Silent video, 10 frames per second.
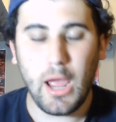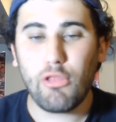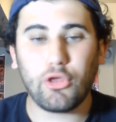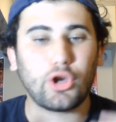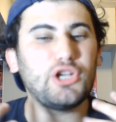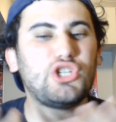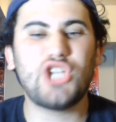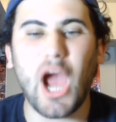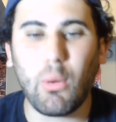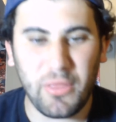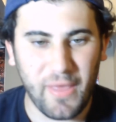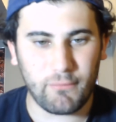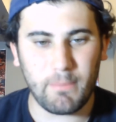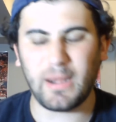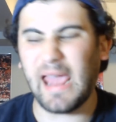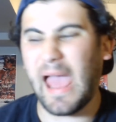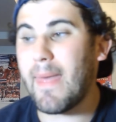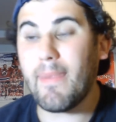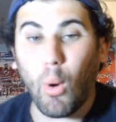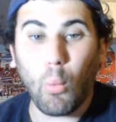They're going to gel with everybody. And
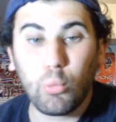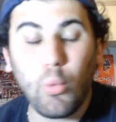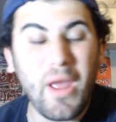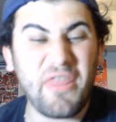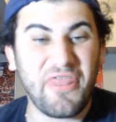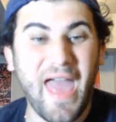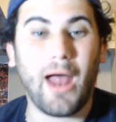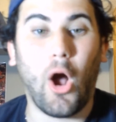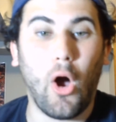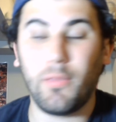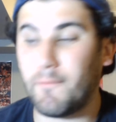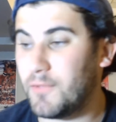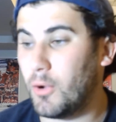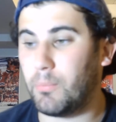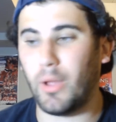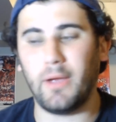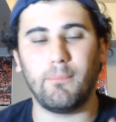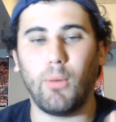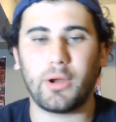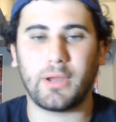then with that on the field play of
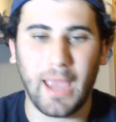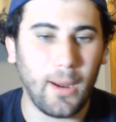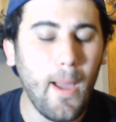Marcana